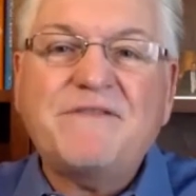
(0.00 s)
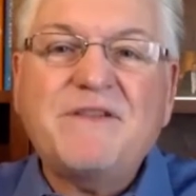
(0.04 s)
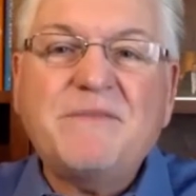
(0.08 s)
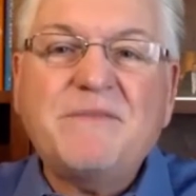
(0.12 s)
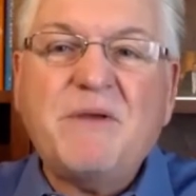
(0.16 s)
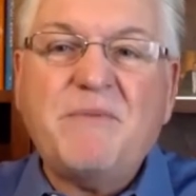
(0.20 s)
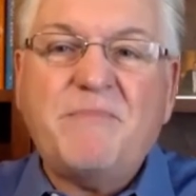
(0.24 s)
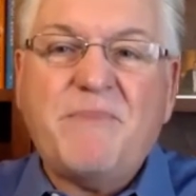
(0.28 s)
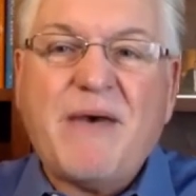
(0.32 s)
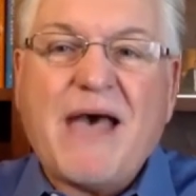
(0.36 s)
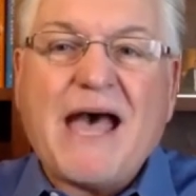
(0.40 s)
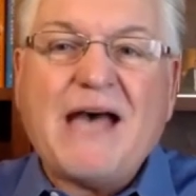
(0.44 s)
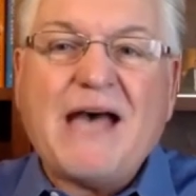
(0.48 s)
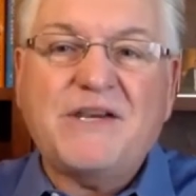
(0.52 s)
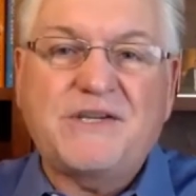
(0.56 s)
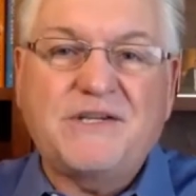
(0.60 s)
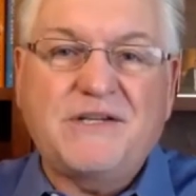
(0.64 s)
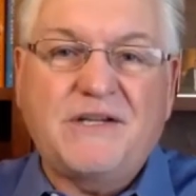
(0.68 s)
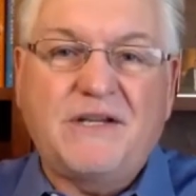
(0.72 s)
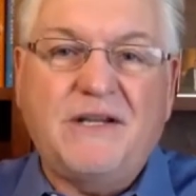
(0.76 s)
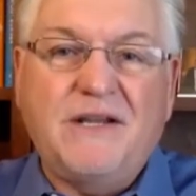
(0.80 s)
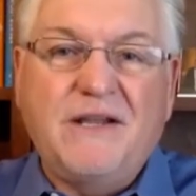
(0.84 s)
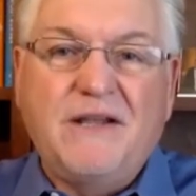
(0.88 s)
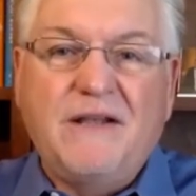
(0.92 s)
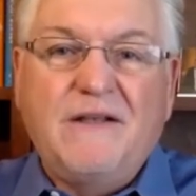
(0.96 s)
to be
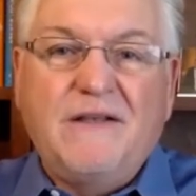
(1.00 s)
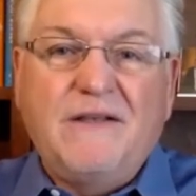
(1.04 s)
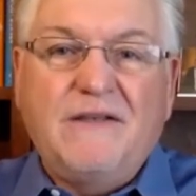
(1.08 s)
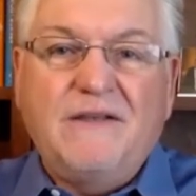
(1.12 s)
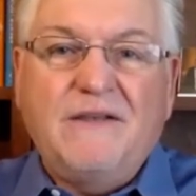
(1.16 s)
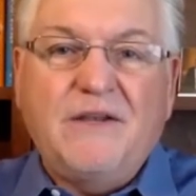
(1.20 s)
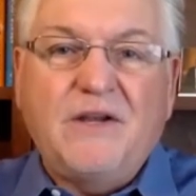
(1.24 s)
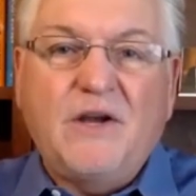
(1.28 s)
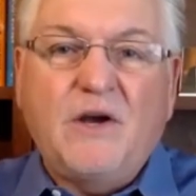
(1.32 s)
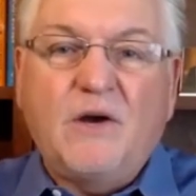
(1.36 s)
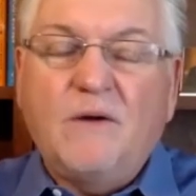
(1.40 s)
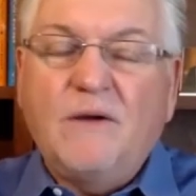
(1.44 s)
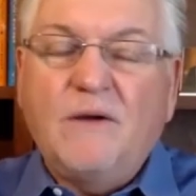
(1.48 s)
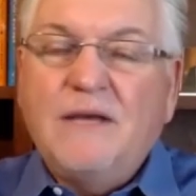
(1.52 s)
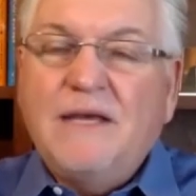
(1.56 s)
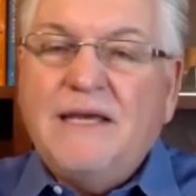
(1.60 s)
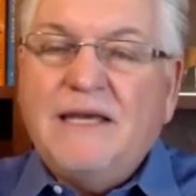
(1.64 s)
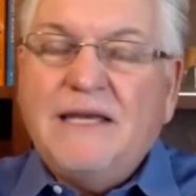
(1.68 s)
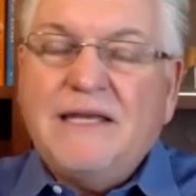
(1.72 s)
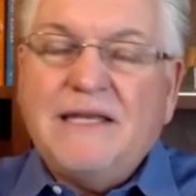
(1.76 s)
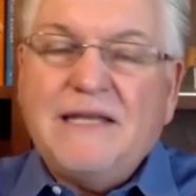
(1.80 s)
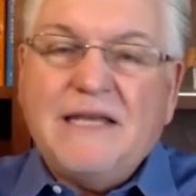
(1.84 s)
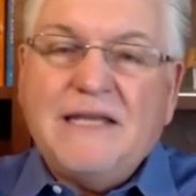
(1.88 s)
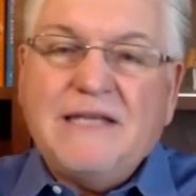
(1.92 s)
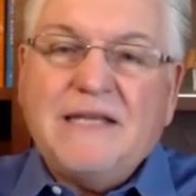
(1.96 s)
passionate. You know,
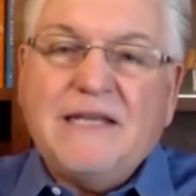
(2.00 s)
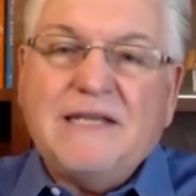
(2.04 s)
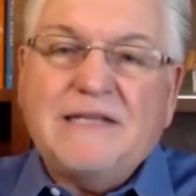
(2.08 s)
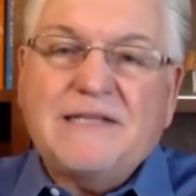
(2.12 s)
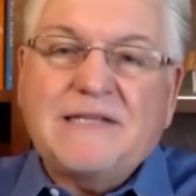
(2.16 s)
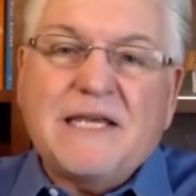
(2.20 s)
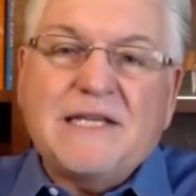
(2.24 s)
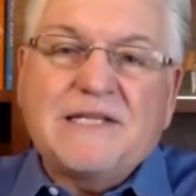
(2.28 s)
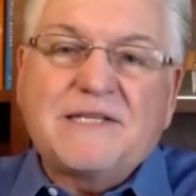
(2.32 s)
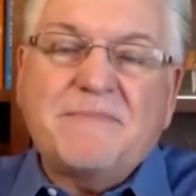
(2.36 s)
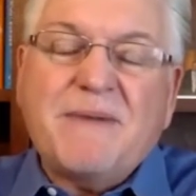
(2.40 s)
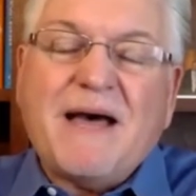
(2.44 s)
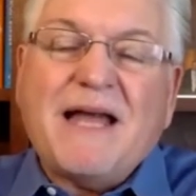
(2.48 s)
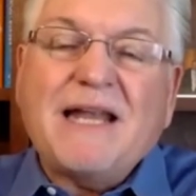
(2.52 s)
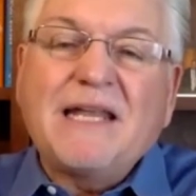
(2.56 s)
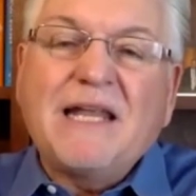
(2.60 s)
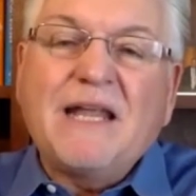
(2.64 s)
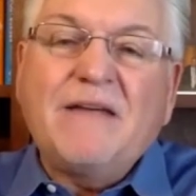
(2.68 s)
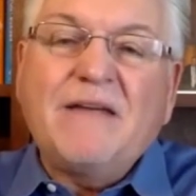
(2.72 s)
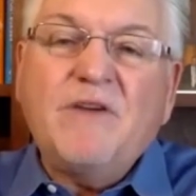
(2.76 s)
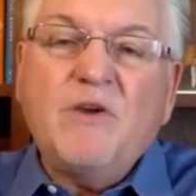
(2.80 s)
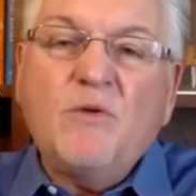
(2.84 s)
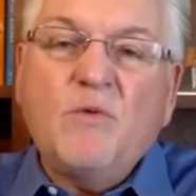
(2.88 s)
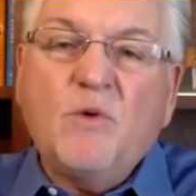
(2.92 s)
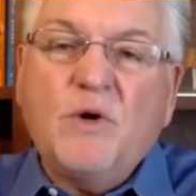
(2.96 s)
it, it, it's, it's about
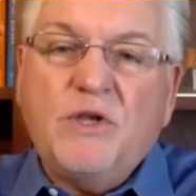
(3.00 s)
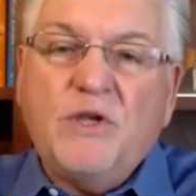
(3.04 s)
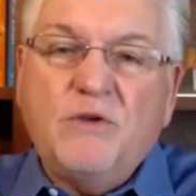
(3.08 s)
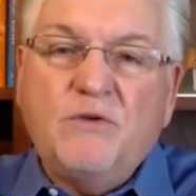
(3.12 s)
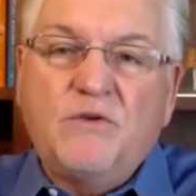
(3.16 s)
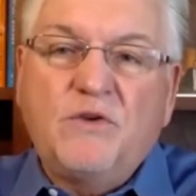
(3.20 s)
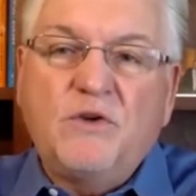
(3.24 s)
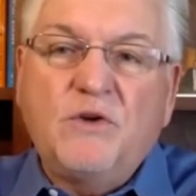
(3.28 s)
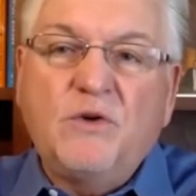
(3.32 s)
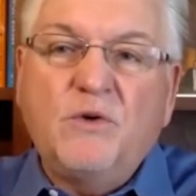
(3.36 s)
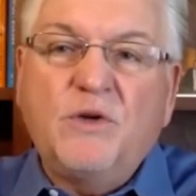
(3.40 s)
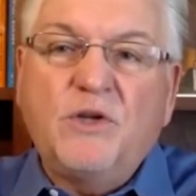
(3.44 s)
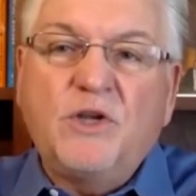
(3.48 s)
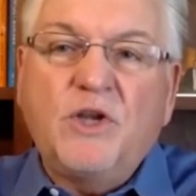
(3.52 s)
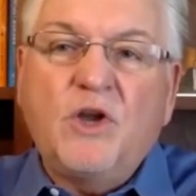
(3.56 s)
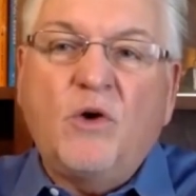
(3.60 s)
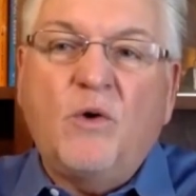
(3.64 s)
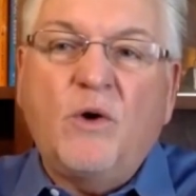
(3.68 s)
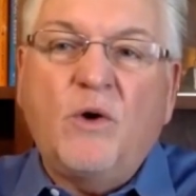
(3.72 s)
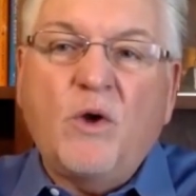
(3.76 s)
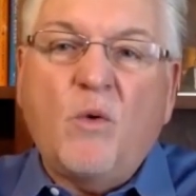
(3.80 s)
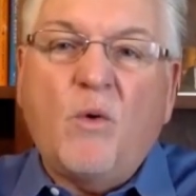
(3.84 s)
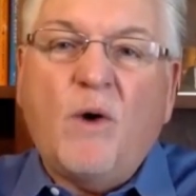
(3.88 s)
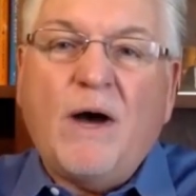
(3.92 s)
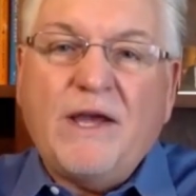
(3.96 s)
loving what you do and
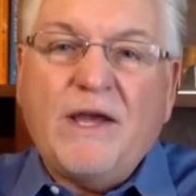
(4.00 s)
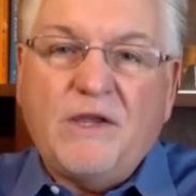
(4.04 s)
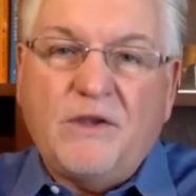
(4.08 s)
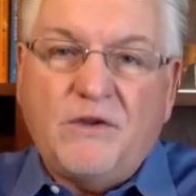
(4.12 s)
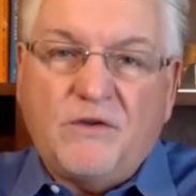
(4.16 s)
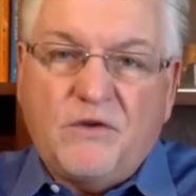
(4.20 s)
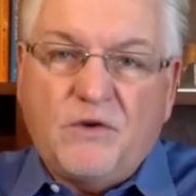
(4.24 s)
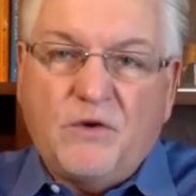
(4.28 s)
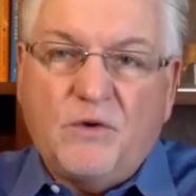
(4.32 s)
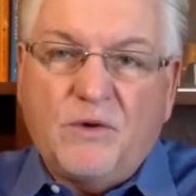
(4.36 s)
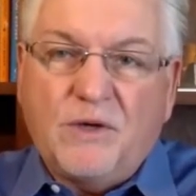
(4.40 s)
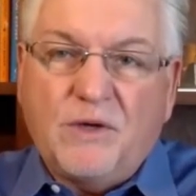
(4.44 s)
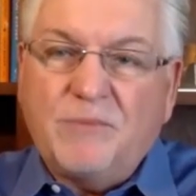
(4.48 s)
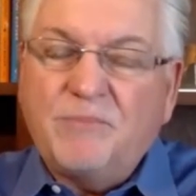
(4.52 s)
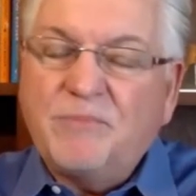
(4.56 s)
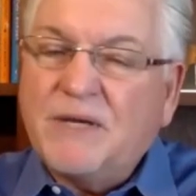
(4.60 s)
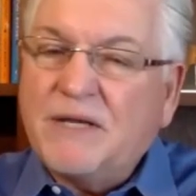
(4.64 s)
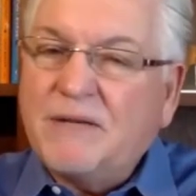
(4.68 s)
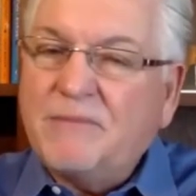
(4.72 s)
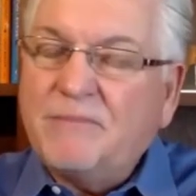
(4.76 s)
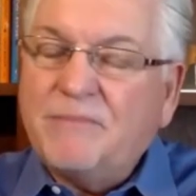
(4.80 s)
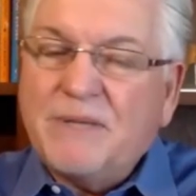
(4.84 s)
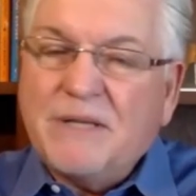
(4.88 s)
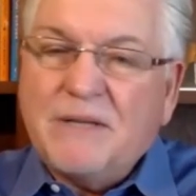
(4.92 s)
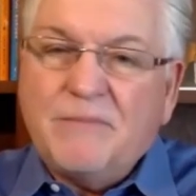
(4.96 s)
knowing why you do it,
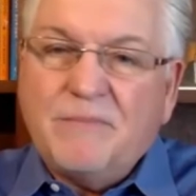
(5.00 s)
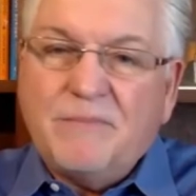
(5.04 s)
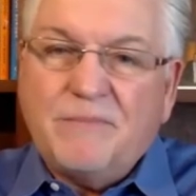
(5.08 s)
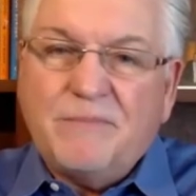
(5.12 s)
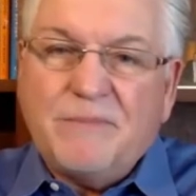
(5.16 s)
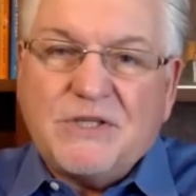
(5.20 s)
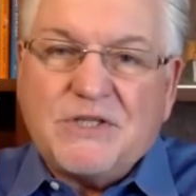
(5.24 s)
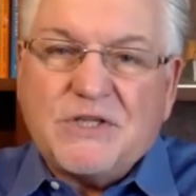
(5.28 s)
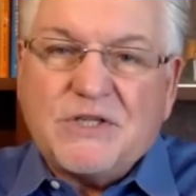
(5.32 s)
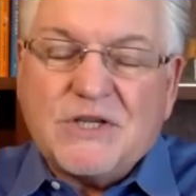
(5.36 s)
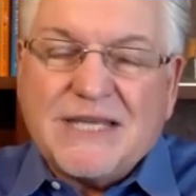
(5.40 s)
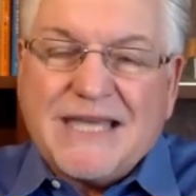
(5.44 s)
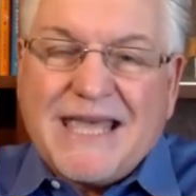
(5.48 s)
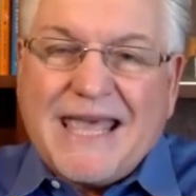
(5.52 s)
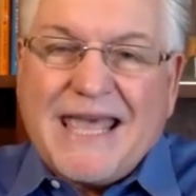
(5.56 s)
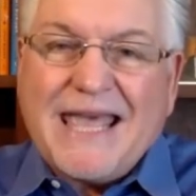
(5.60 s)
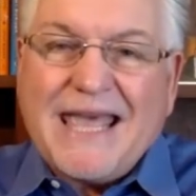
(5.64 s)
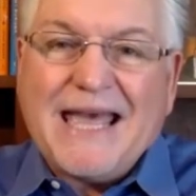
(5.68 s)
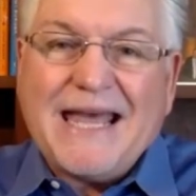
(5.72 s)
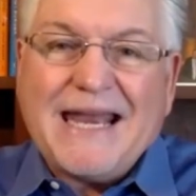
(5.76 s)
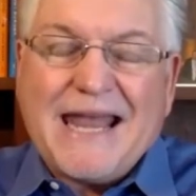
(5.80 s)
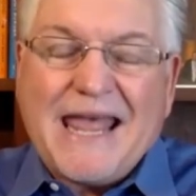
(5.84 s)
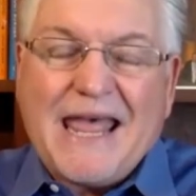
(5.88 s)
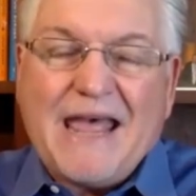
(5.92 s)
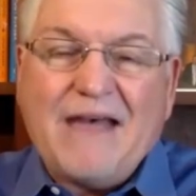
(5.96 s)
but, but, but you
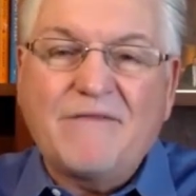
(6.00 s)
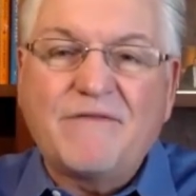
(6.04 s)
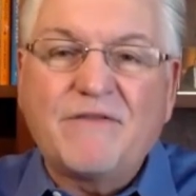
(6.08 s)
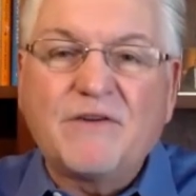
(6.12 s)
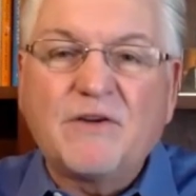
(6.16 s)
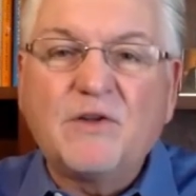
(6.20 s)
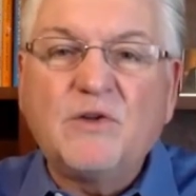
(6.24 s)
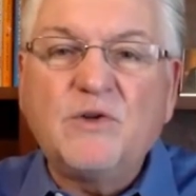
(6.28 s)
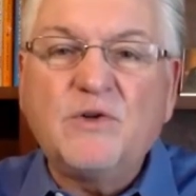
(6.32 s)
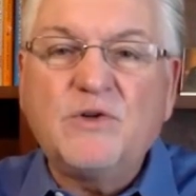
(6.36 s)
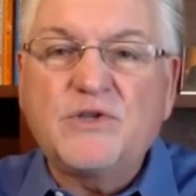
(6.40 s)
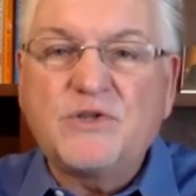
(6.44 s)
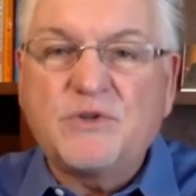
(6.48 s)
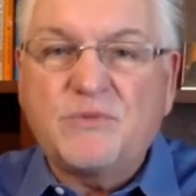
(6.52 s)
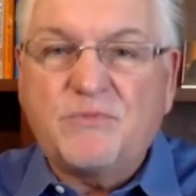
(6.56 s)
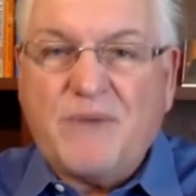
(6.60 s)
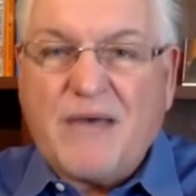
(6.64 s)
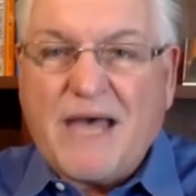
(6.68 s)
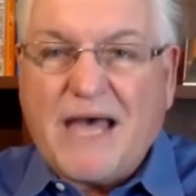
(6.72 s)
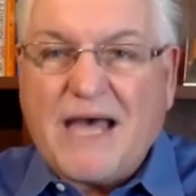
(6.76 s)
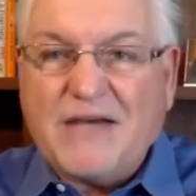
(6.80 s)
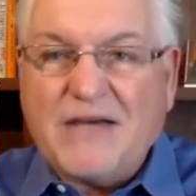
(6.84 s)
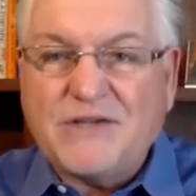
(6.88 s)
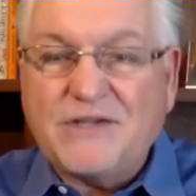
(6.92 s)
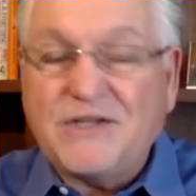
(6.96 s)
can't ever lose your
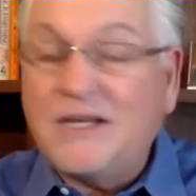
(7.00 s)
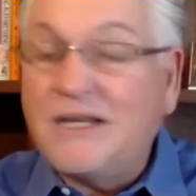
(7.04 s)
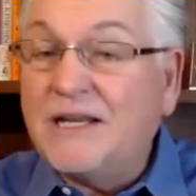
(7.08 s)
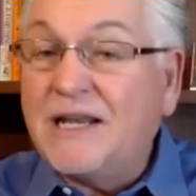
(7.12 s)
passion.